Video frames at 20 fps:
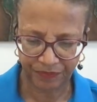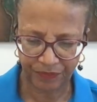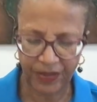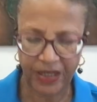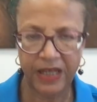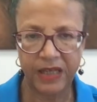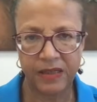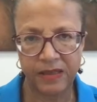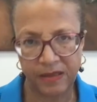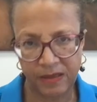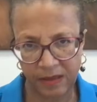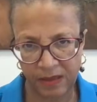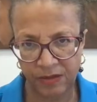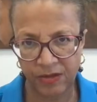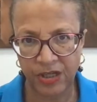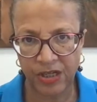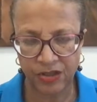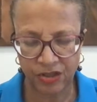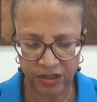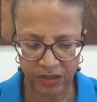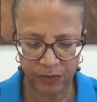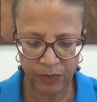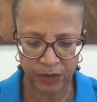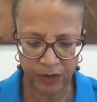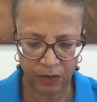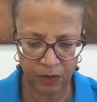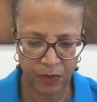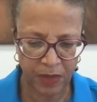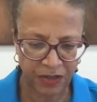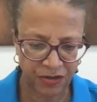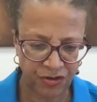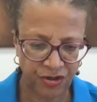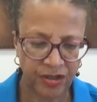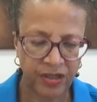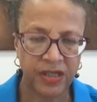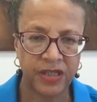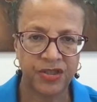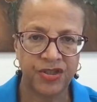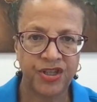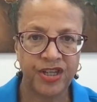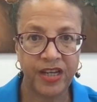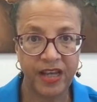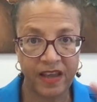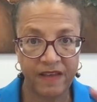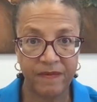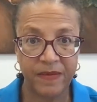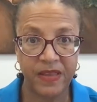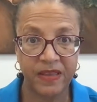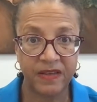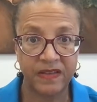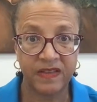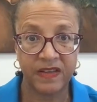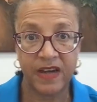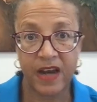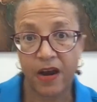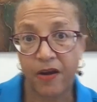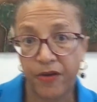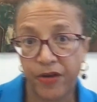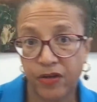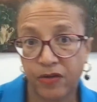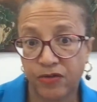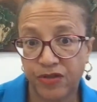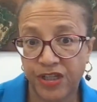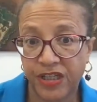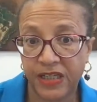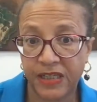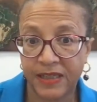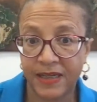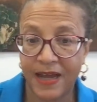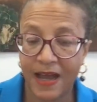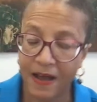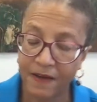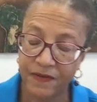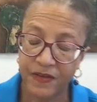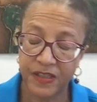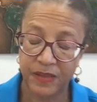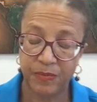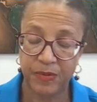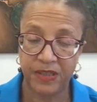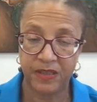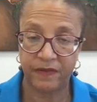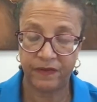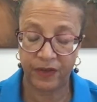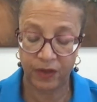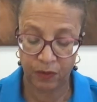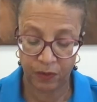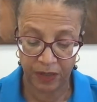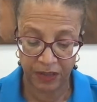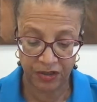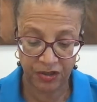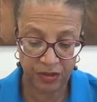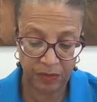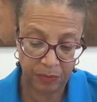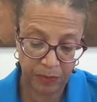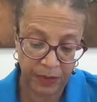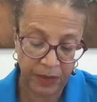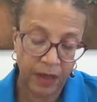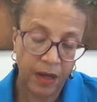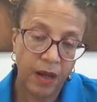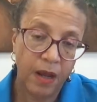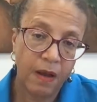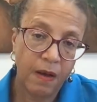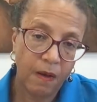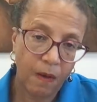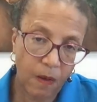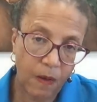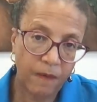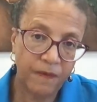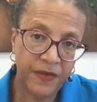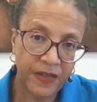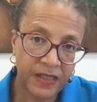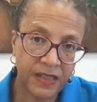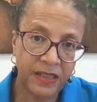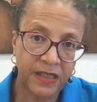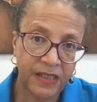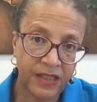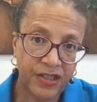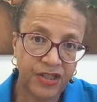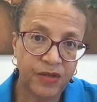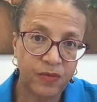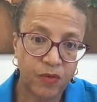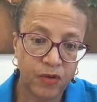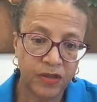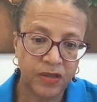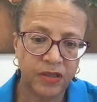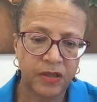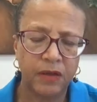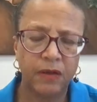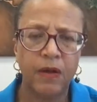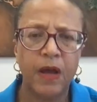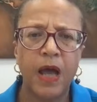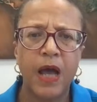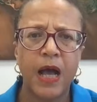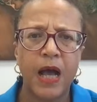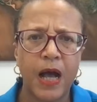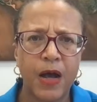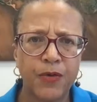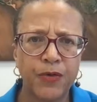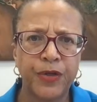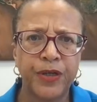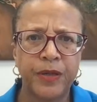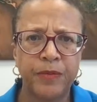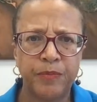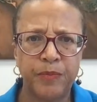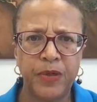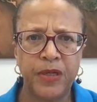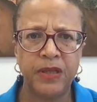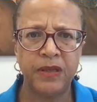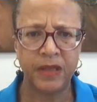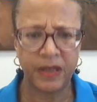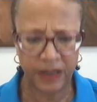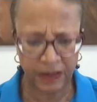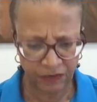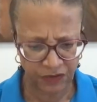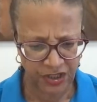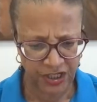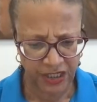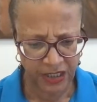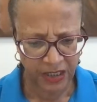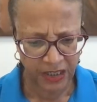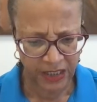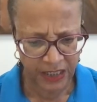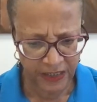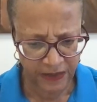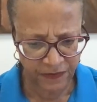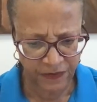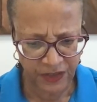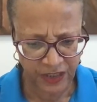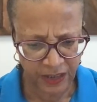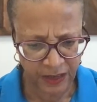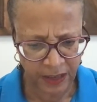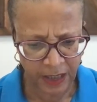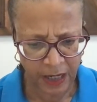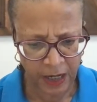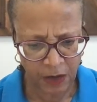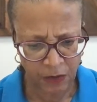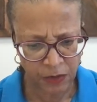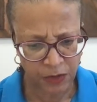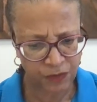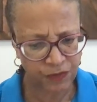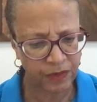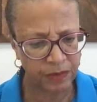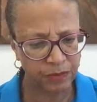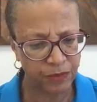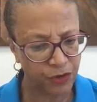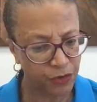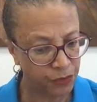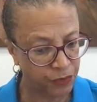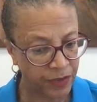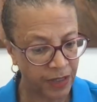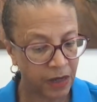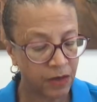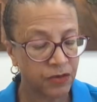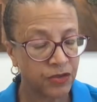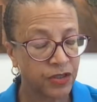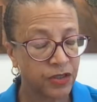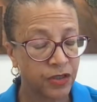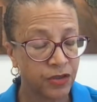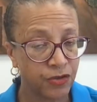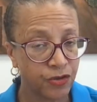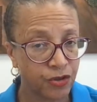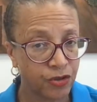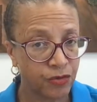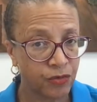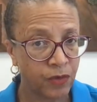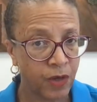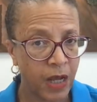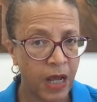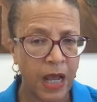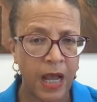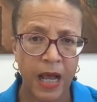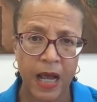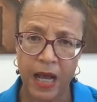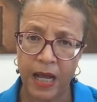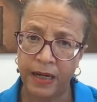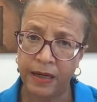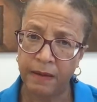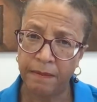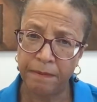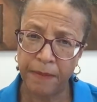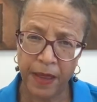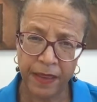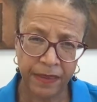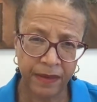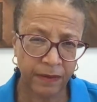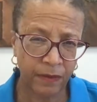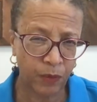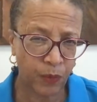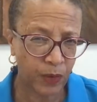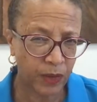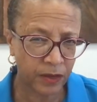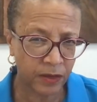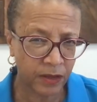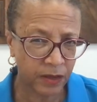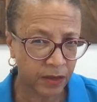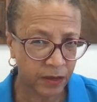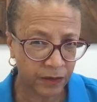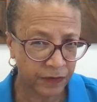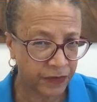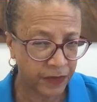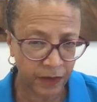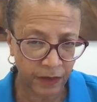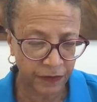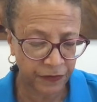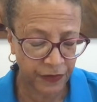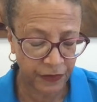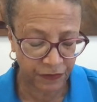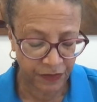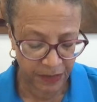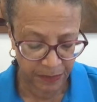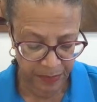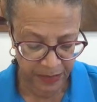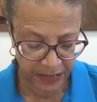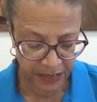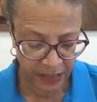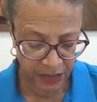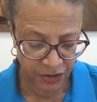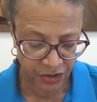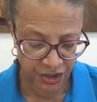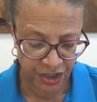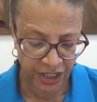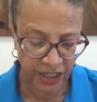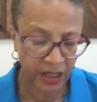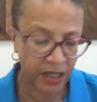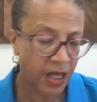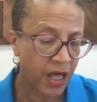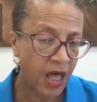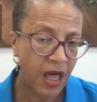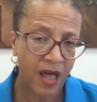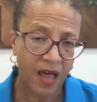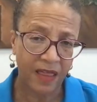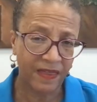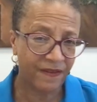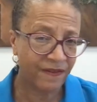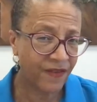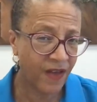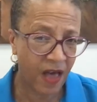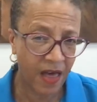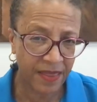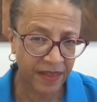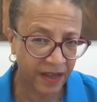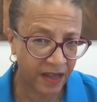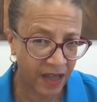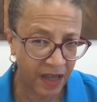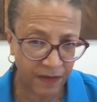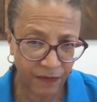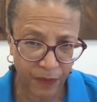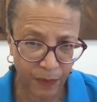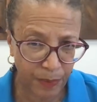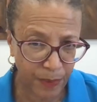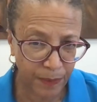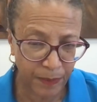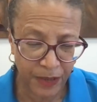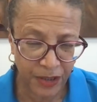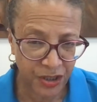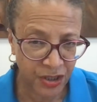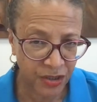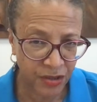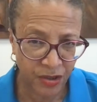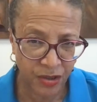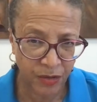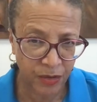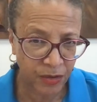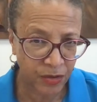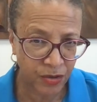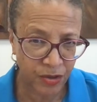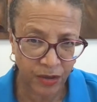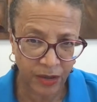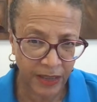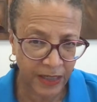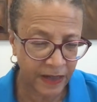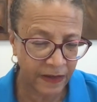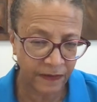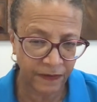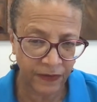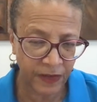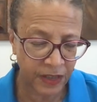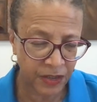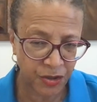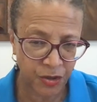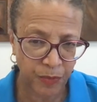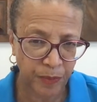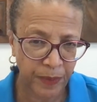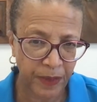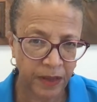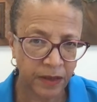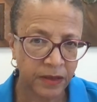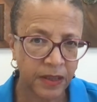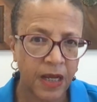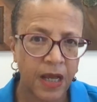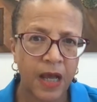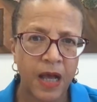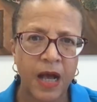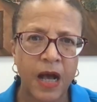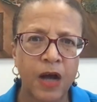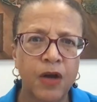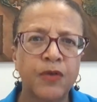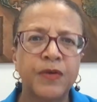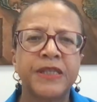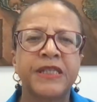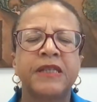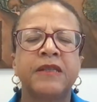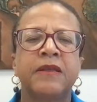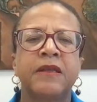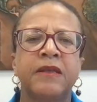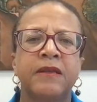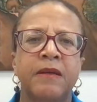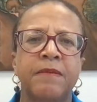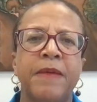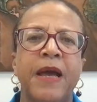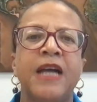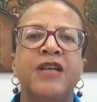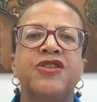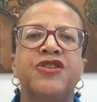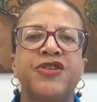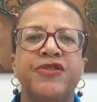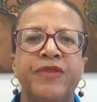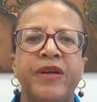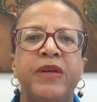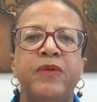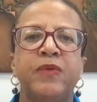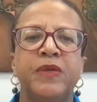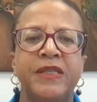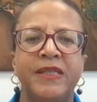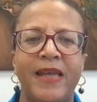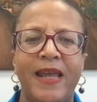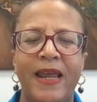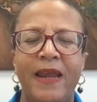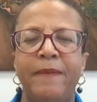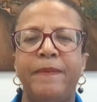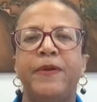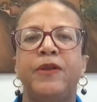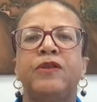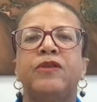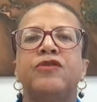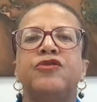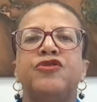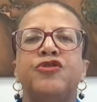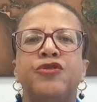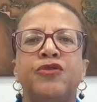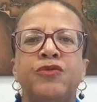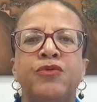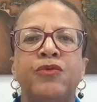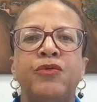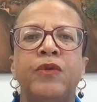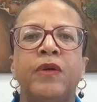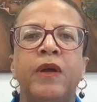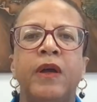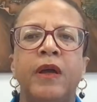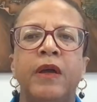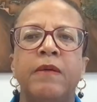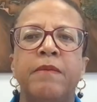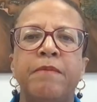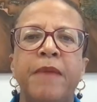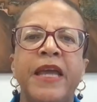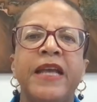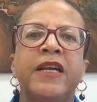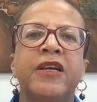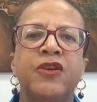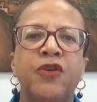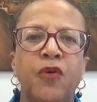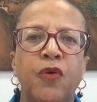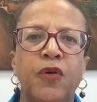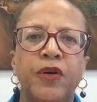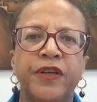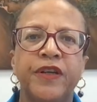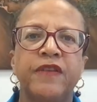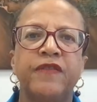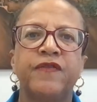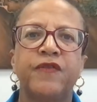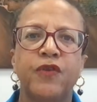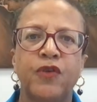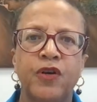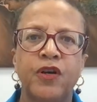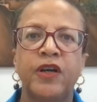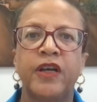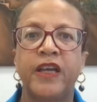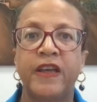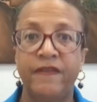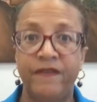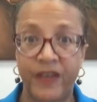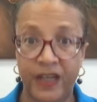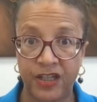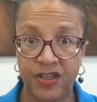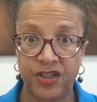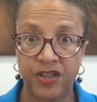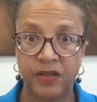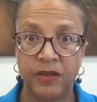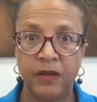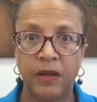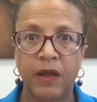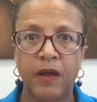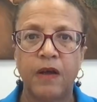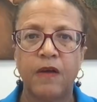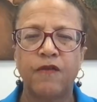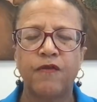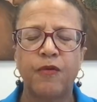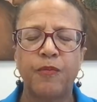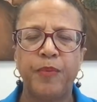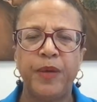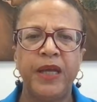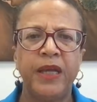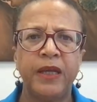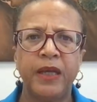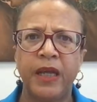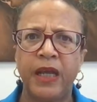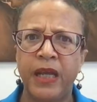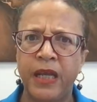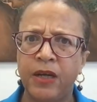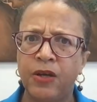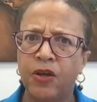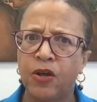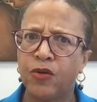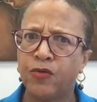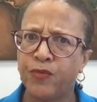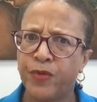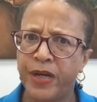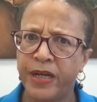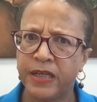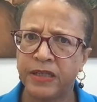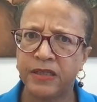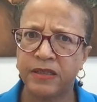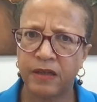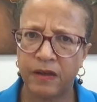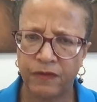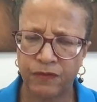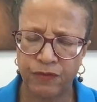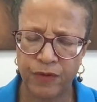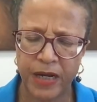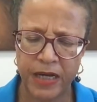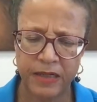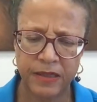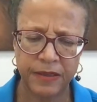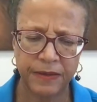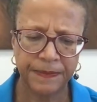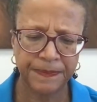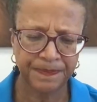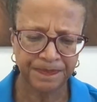Is essentially what the question is. She gave me the scenario. She didn't have a specific question, but obviously she wants to know, how could it be that if she had lived in the house from 2002 and her mother willed her 50% share and the father gave her permission to live and to build, how is it that the magistrate was able to make an order for her eviction for being in arrears of rent?